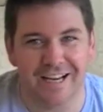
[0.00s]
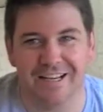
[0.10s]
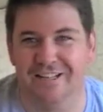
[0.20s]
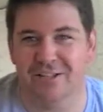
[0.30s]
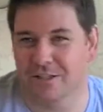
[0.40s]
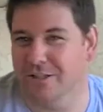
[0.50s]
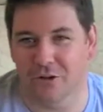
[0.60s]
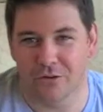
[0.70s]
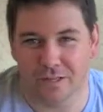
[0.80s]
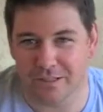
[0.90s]
You
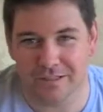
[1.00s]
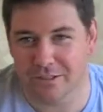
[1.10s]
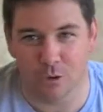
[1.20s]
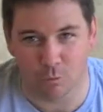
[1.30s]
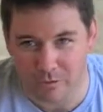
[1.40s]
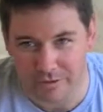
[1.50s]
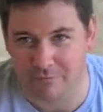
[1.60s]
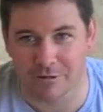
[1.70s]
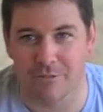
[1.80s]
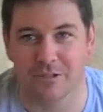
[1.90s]
don't want
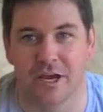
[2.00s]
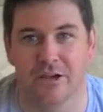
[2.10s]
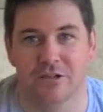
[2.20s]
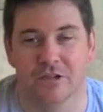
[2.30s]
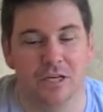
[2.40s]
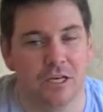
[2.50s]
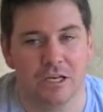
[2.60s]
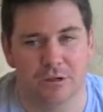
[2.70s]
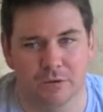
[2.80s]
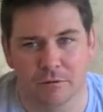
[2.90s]
that reputation.
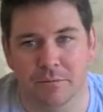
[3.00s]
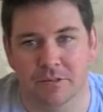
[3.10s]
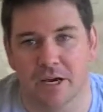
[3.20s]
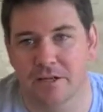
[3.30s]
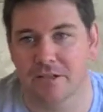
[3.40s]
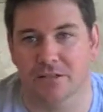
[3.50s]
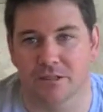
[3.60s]
You want a reputation as